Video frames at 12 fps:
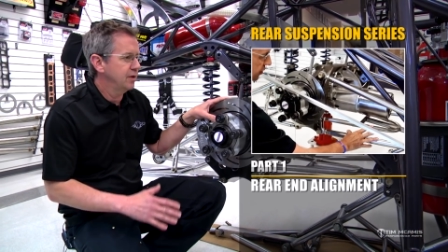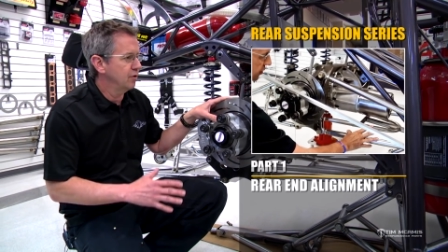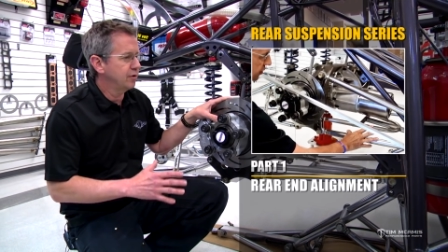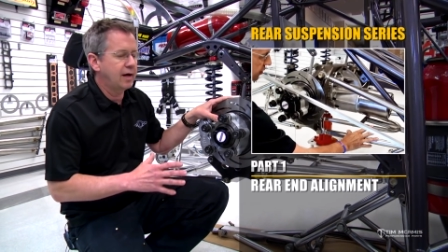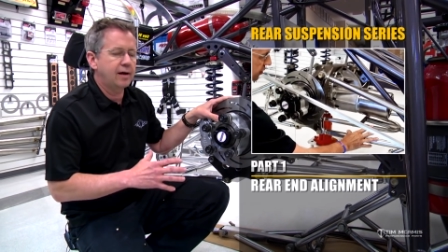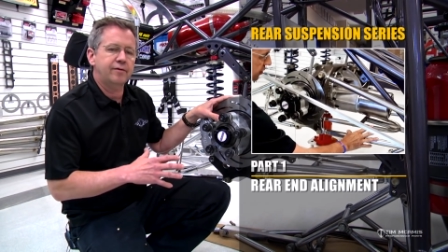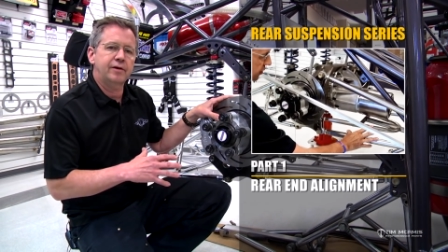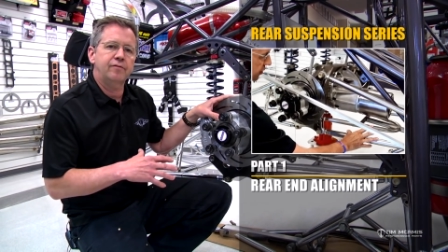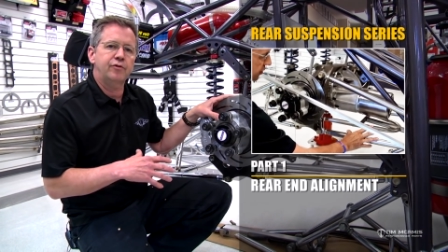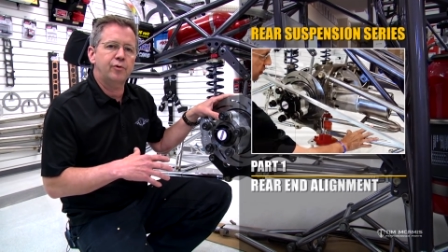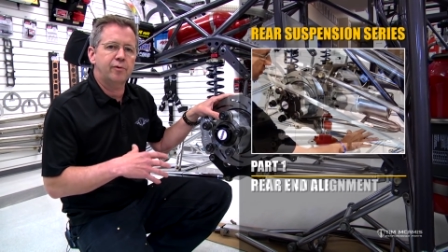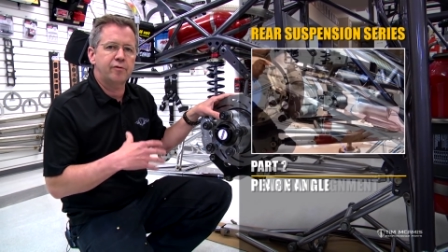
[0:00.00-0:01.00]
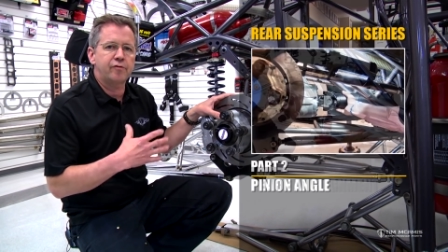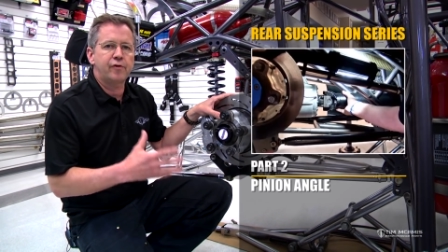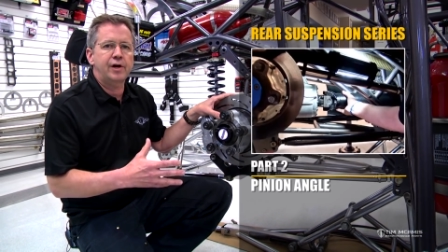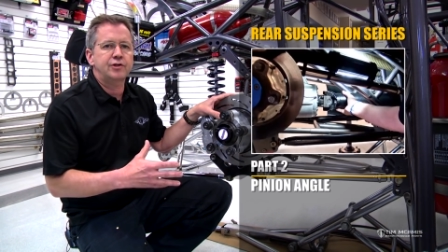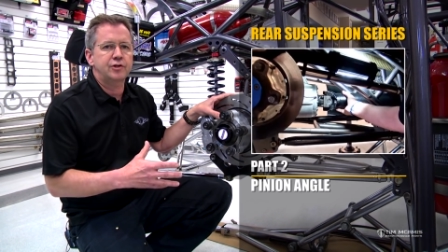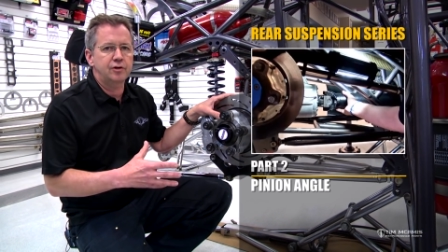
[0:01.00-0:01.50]
it'll kind of give you a
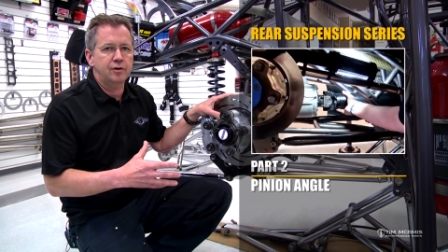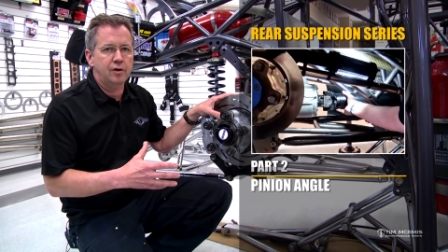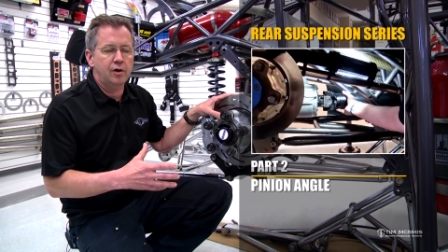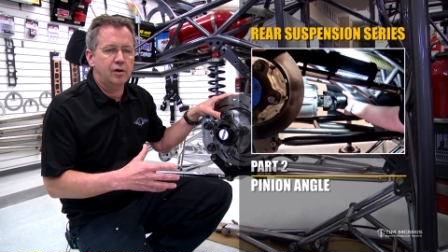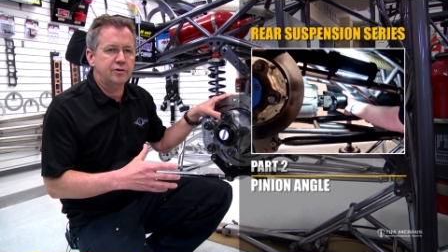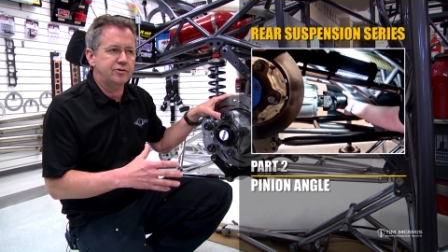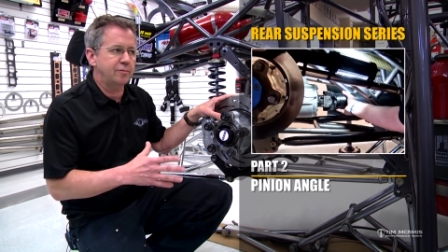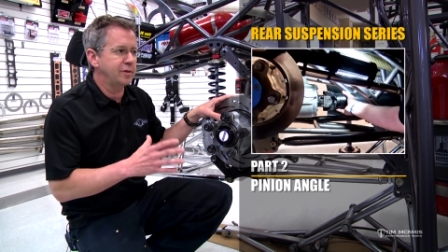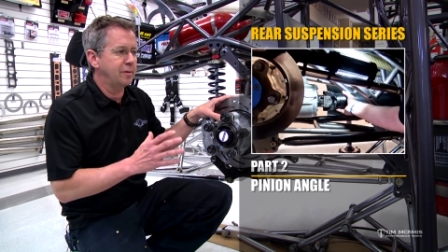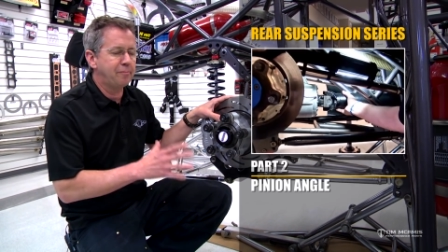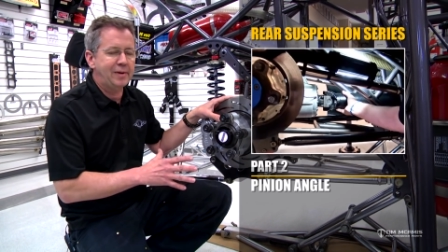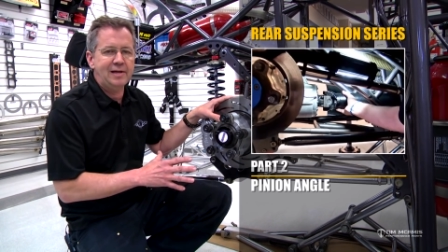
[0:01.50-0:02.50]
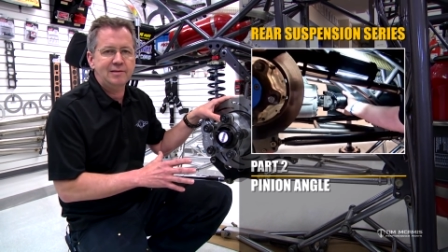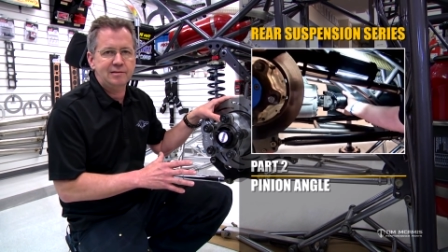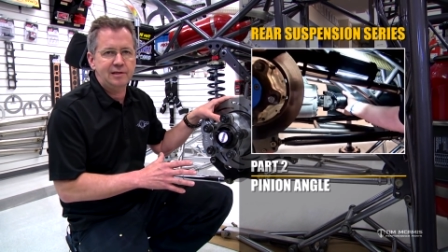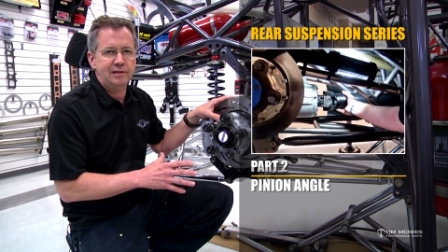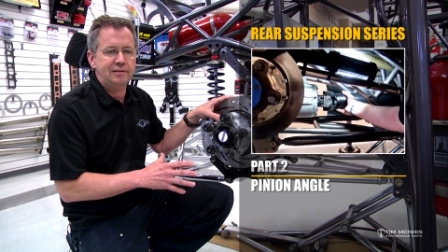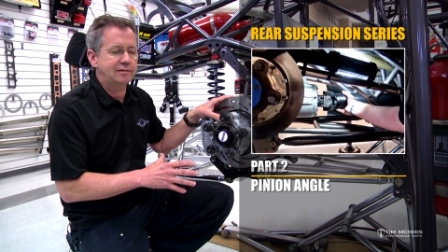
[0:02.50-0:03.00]
refresher on some of the
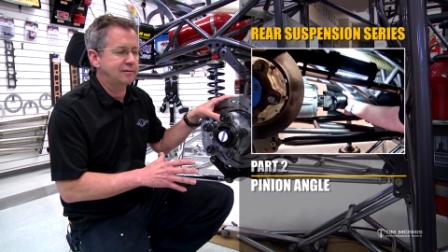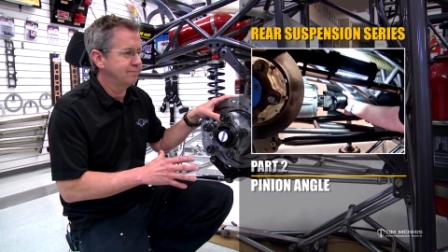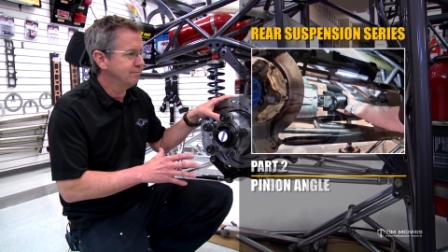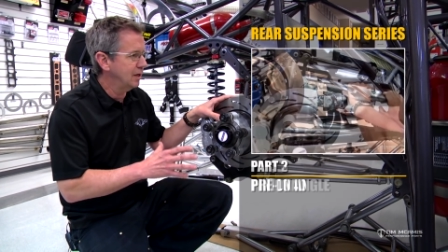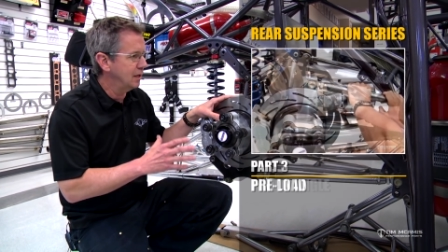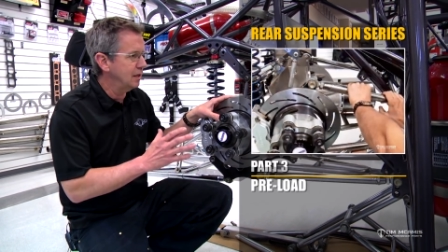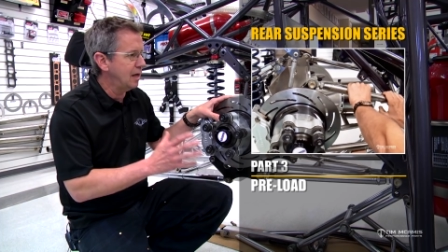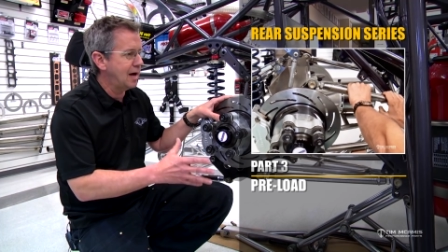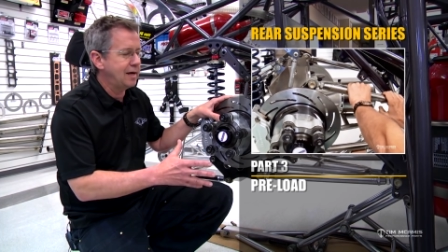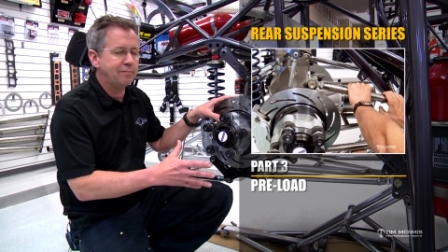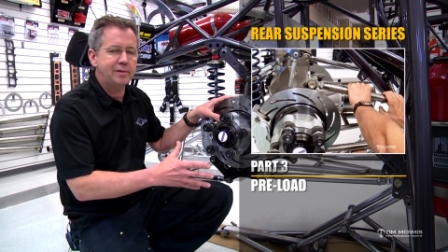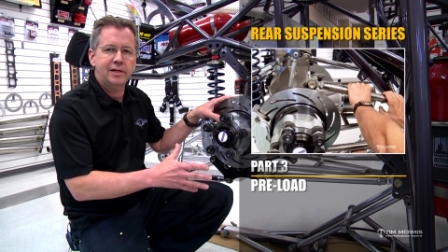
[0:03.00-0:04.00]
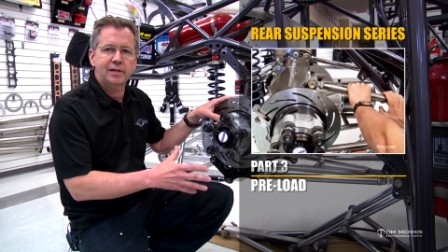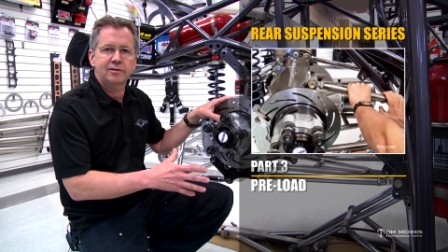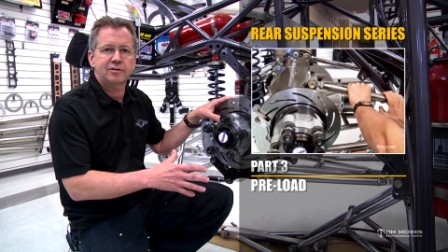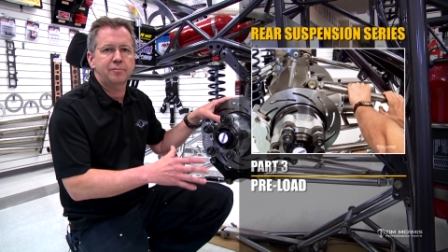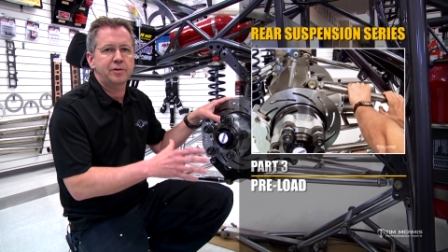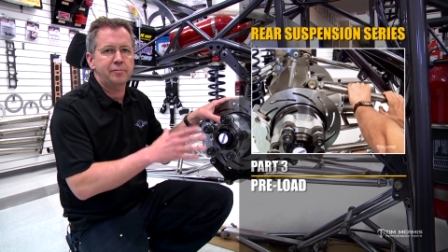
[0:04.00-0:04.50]
basics, alignment,
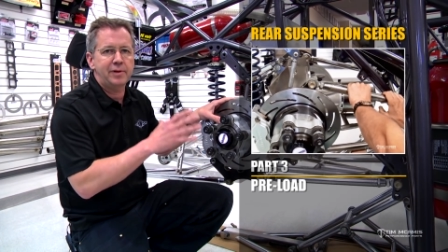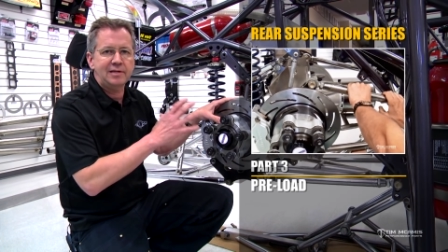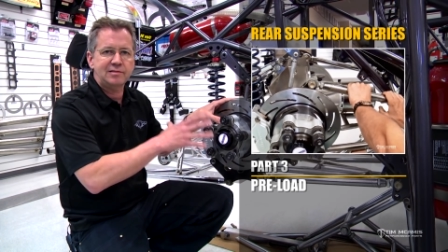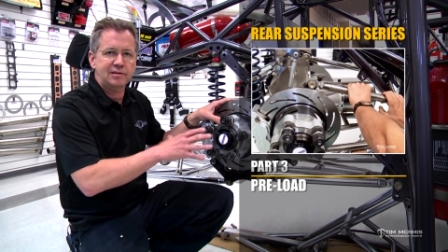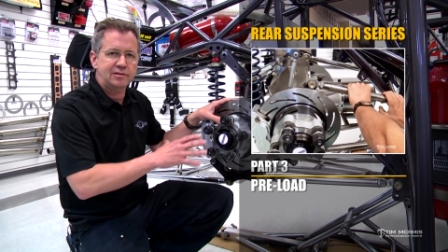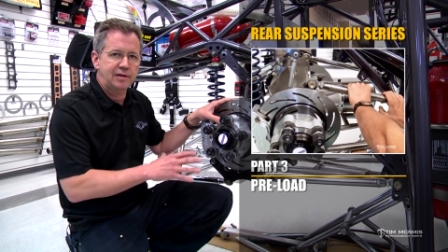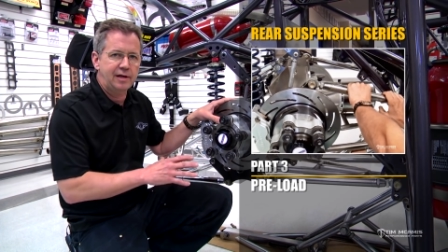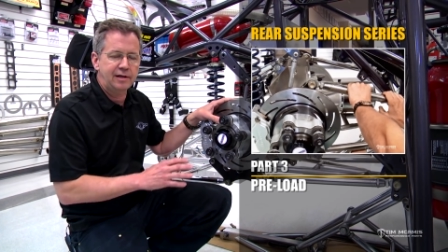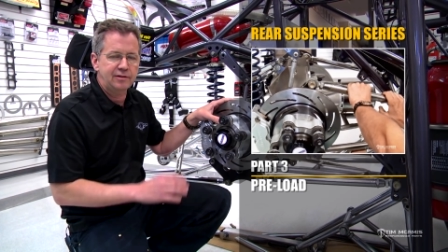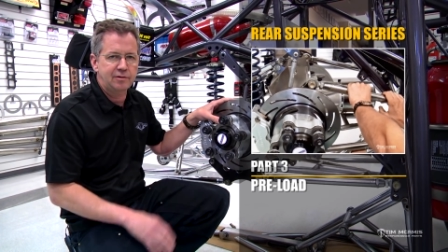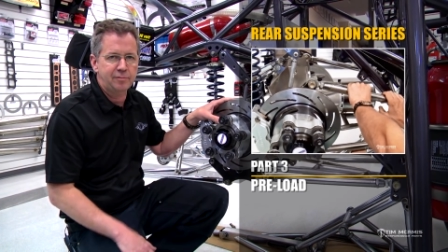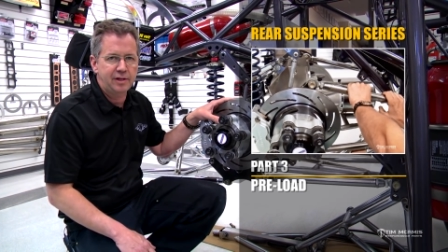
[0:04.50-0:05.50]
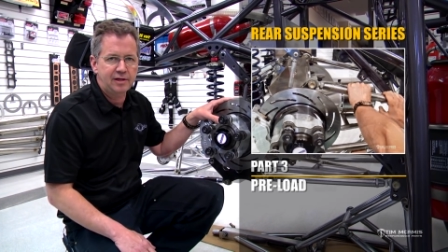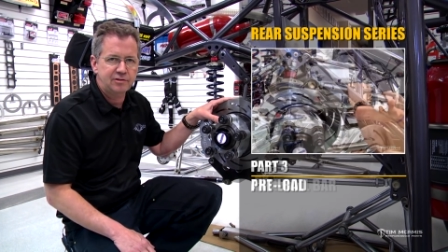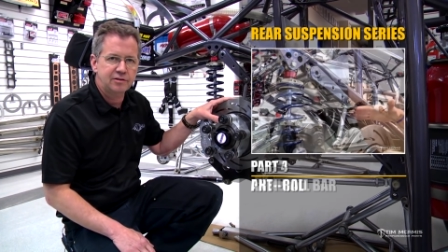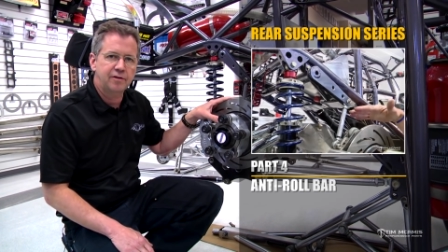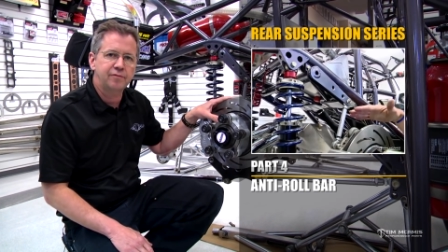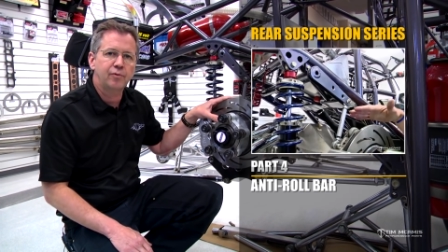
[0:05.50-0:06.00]
some of the basic settings, some of that
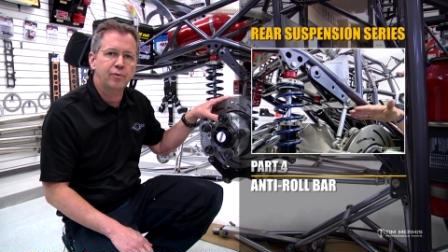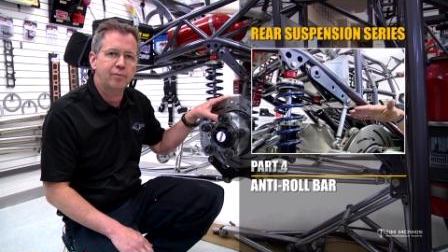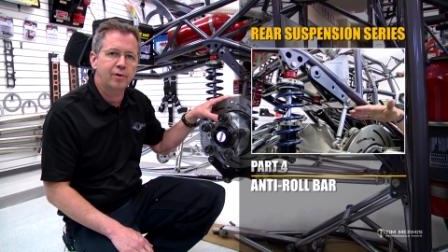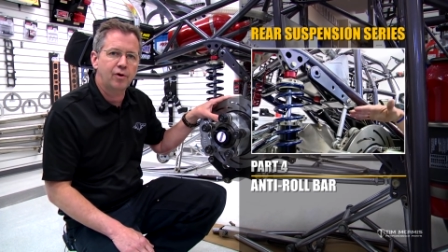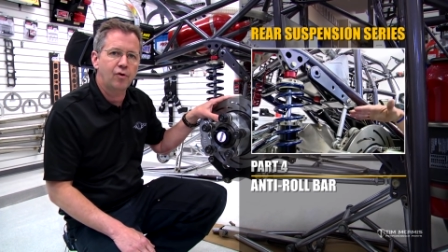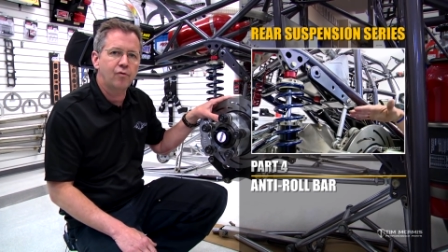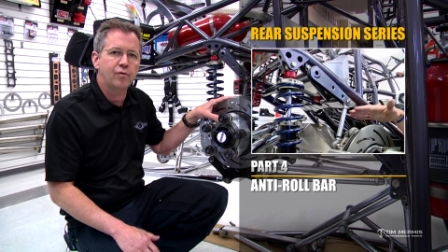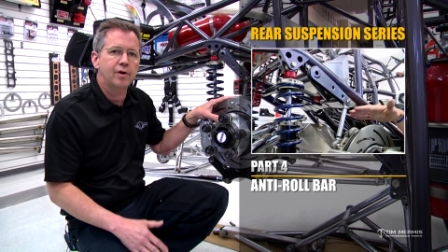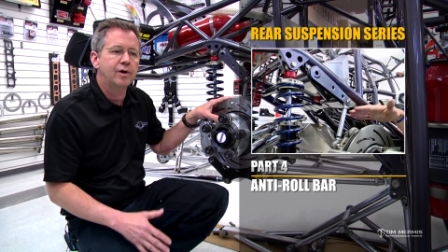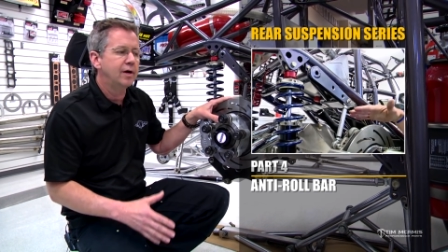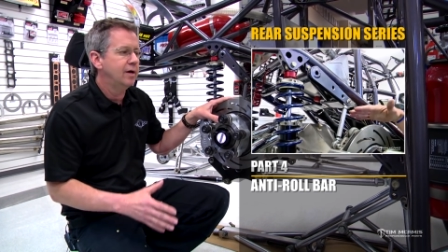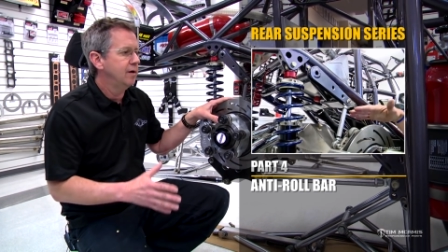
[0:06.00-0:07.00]
stuff that we went over,